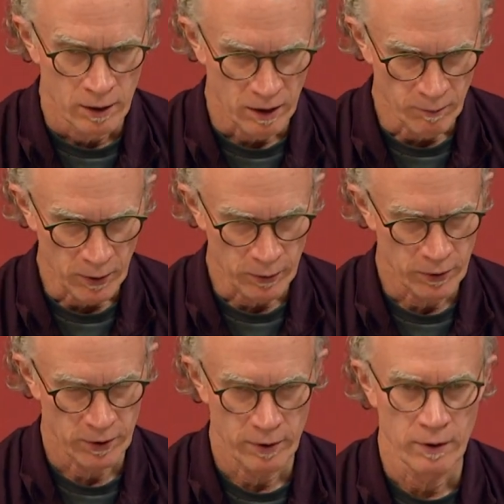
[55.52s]
the
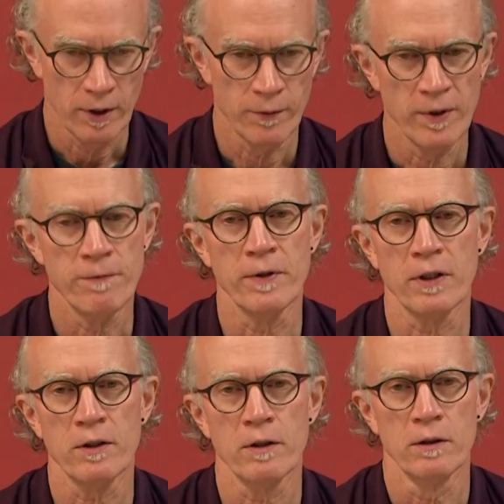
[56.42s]
most
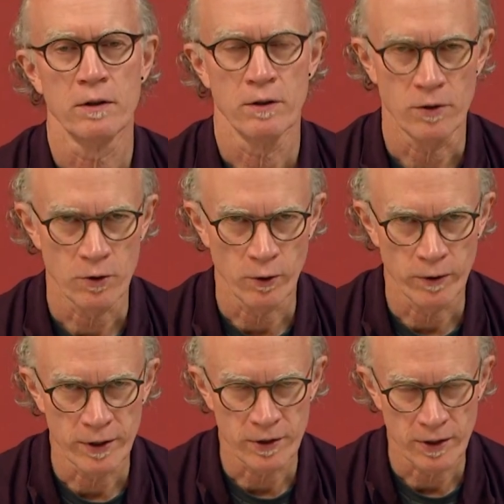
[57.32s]
horrific
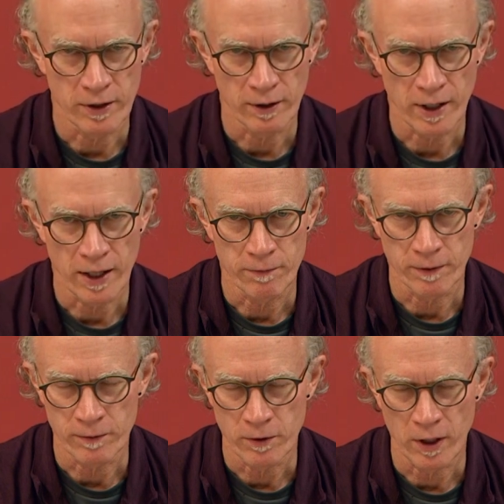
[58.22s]
stories in her life
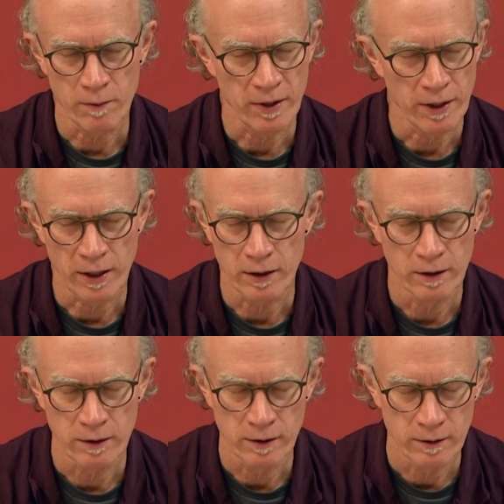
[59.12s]
of trauma that
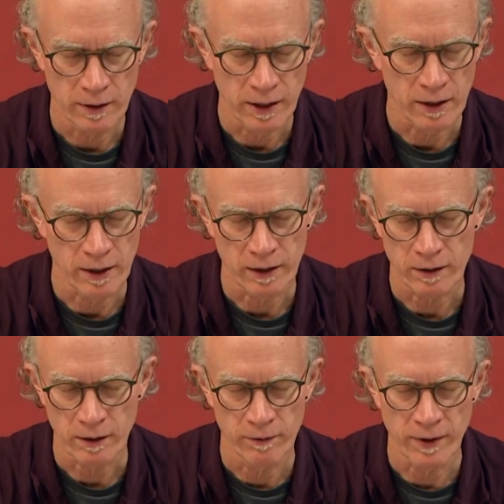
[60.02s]
I think
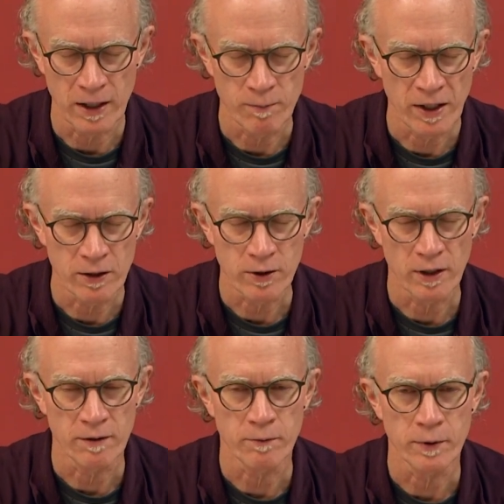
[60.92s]
of any patient
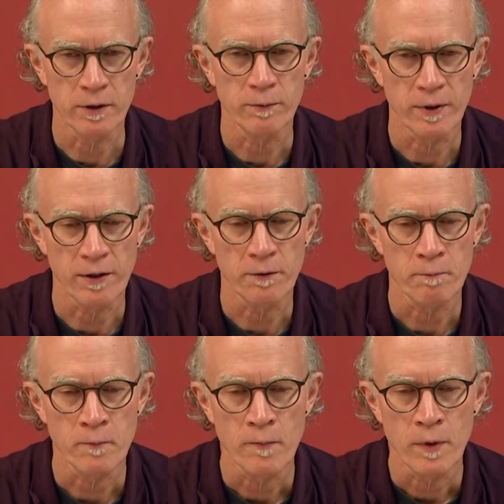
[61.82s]
I've worked with.
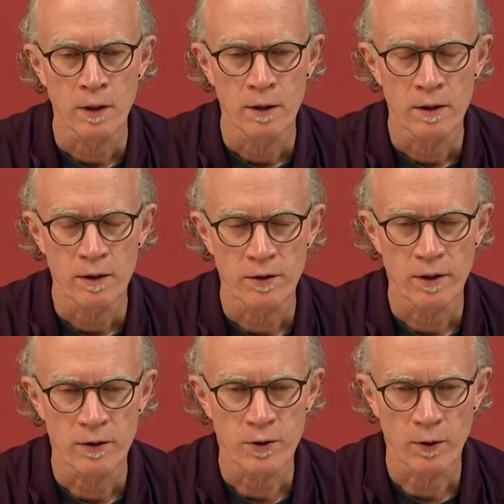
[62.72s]

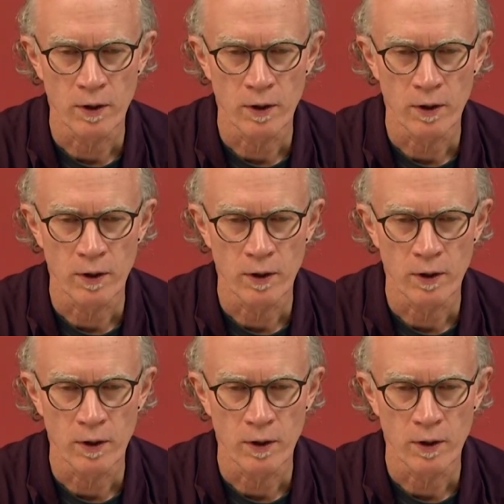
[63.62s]
So a